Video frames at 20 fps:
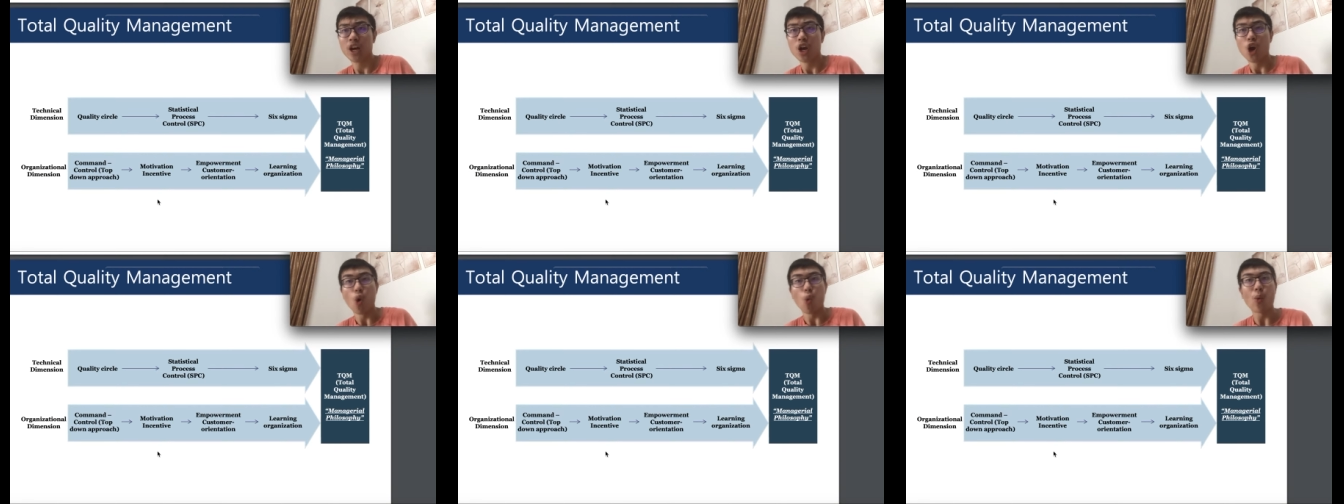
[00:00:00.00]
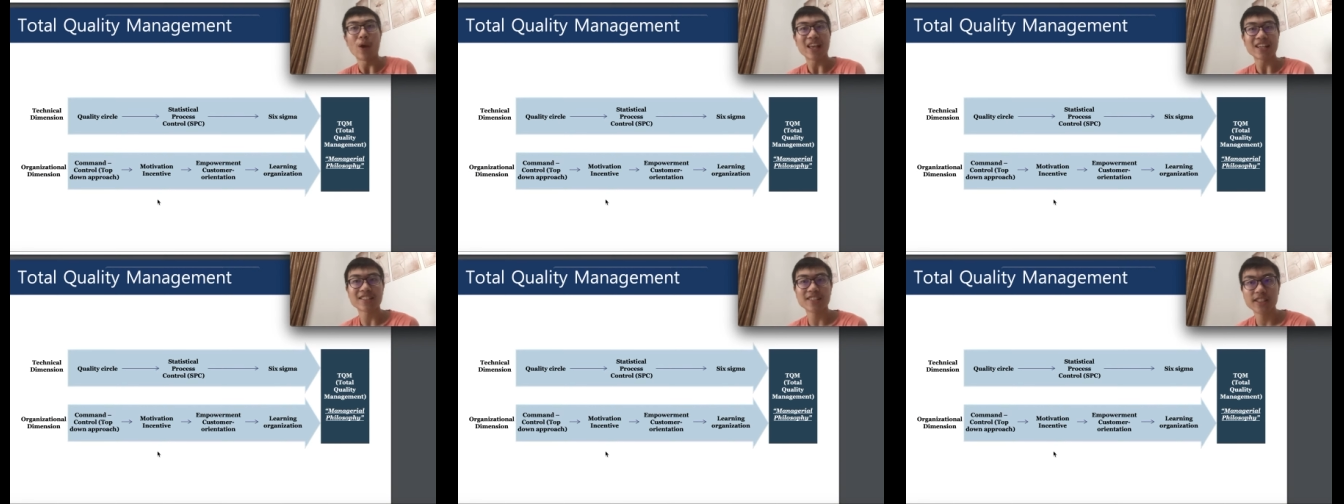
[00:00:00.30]
we
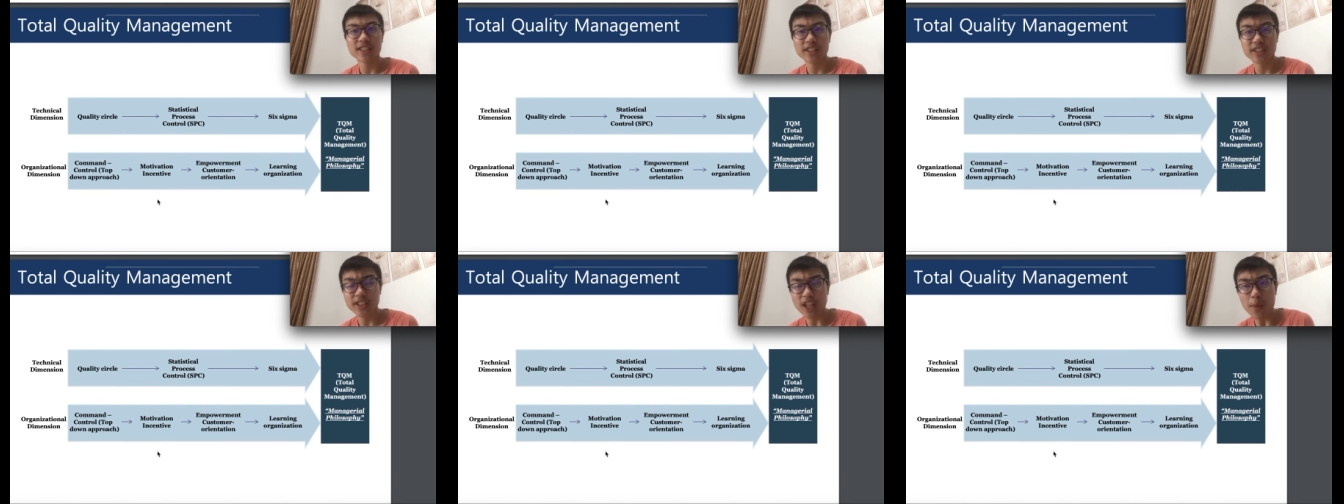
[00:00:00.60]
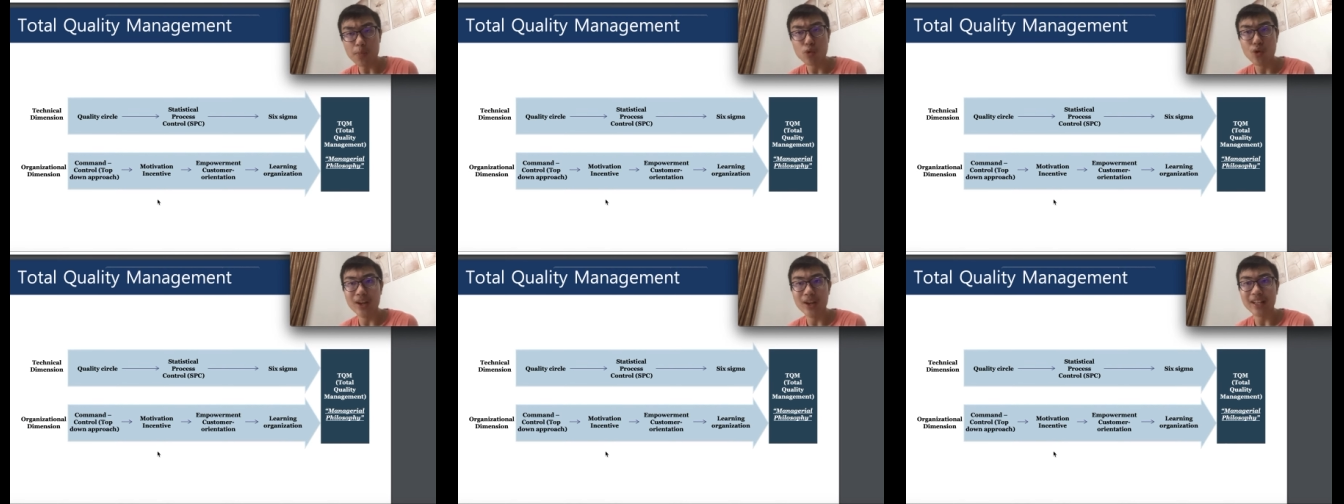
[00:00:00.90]
are
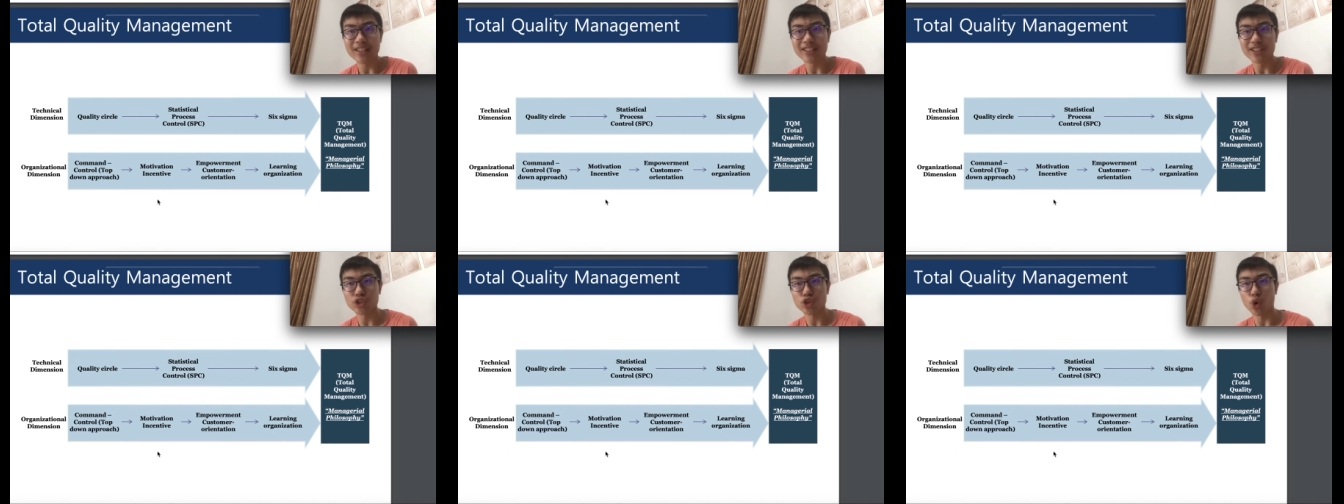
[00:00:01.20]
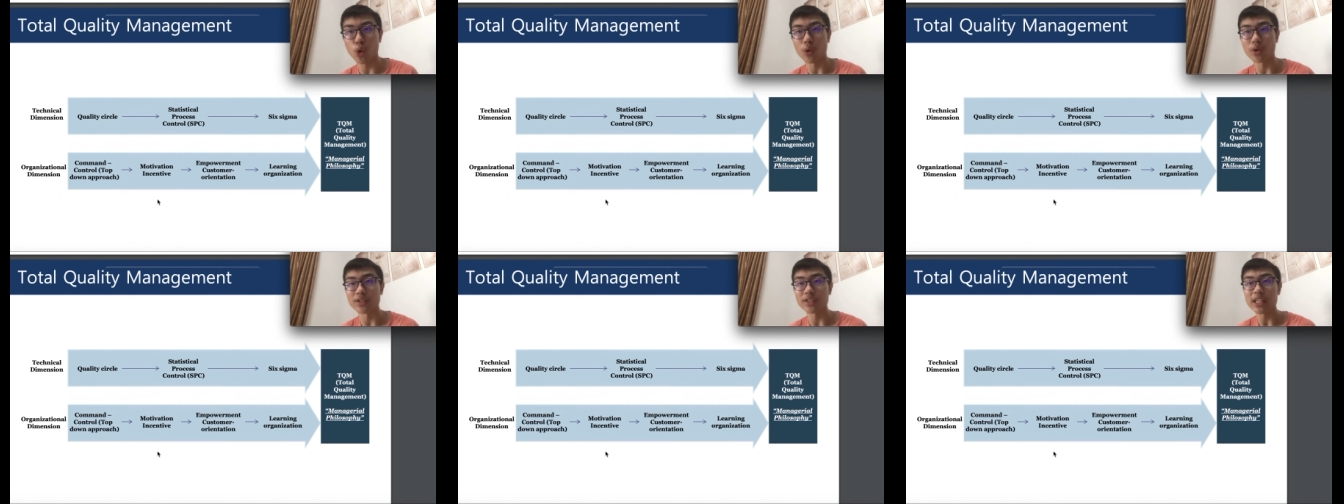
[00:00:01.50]
separating this
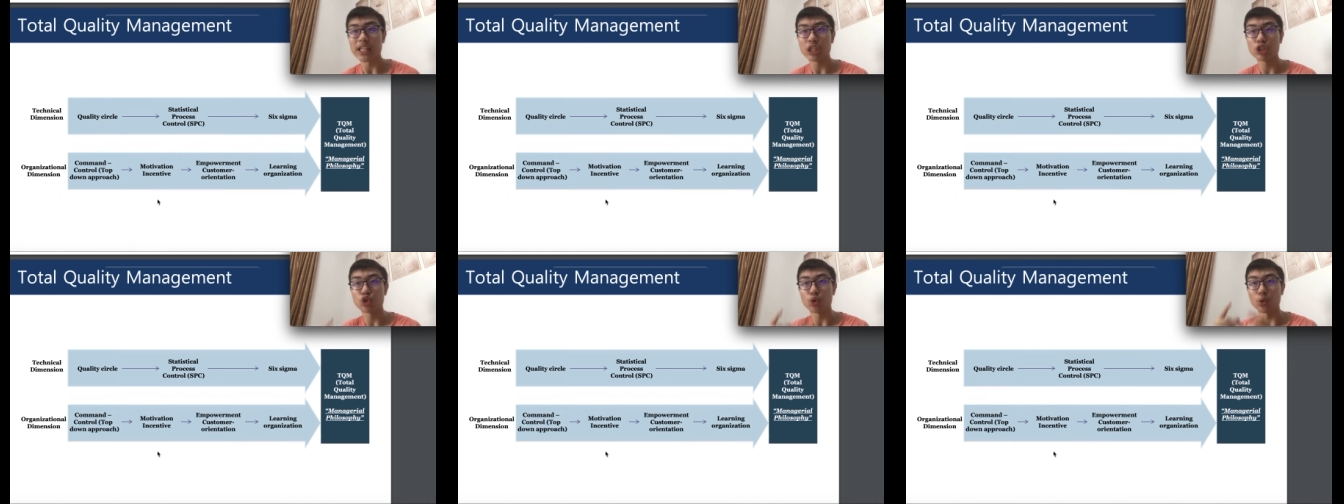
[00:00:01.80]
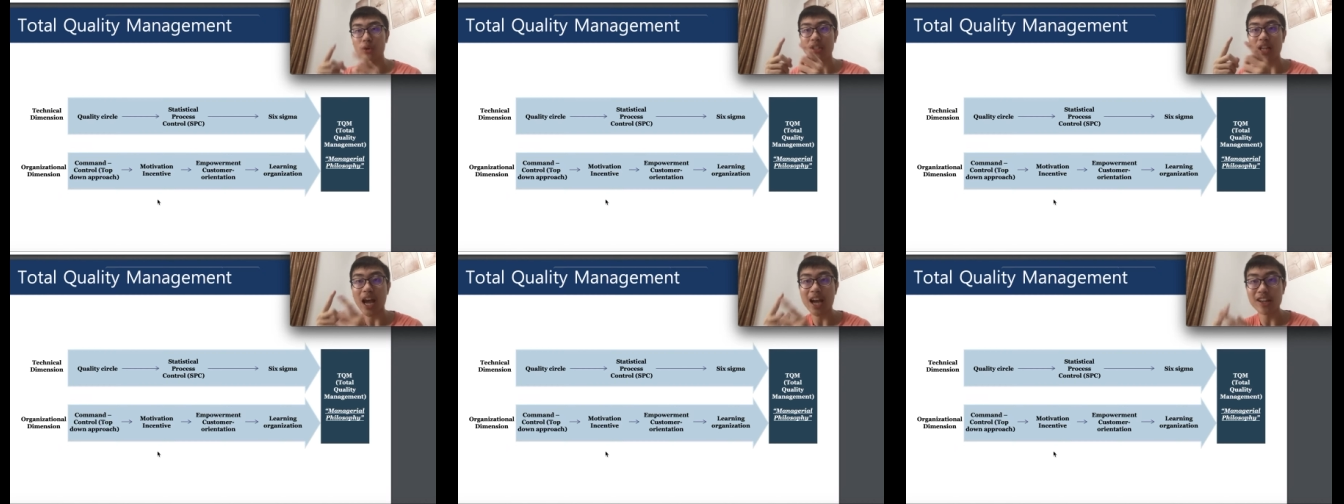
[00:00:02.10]
course into a
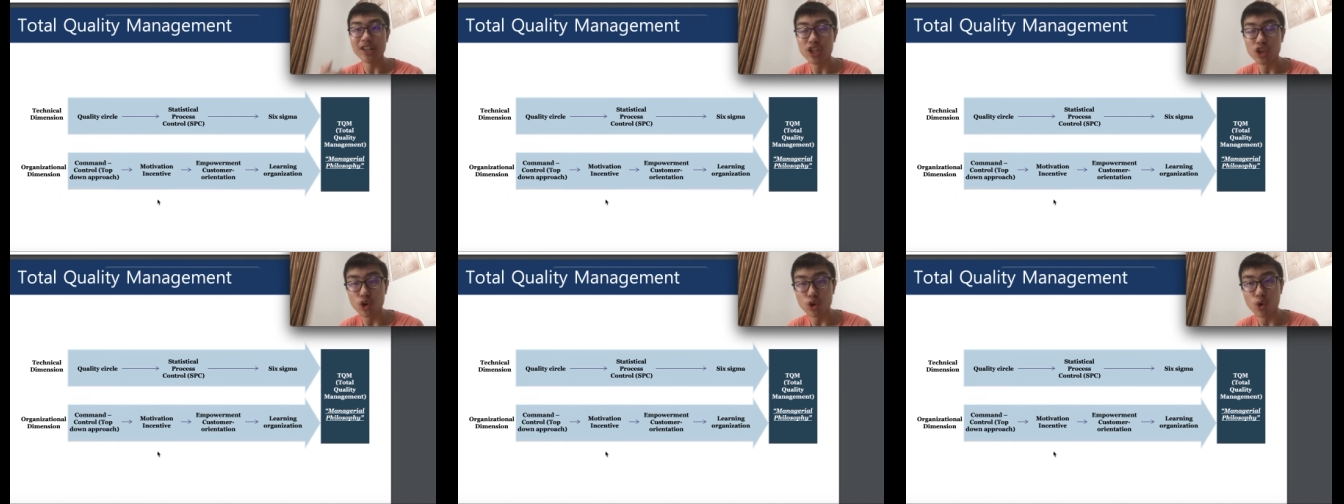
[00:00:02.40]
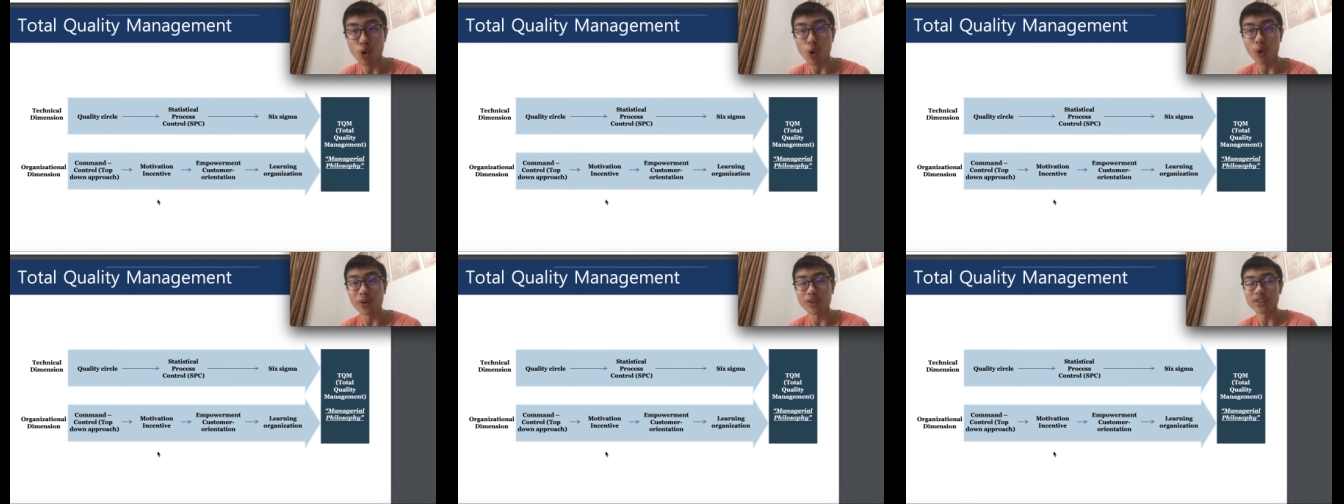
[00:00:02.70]
technical
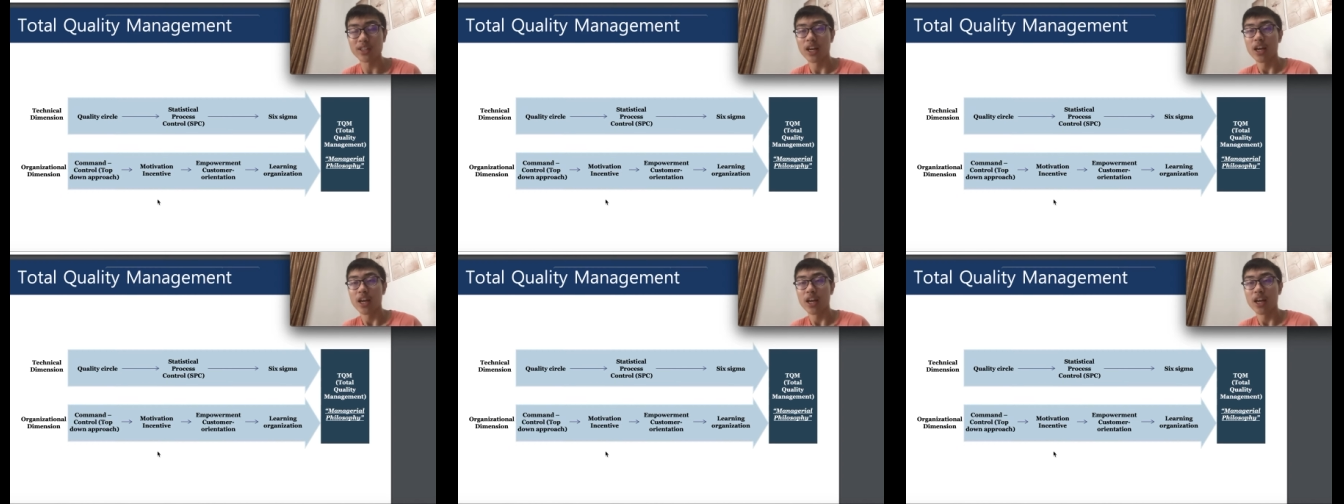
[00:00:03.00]
course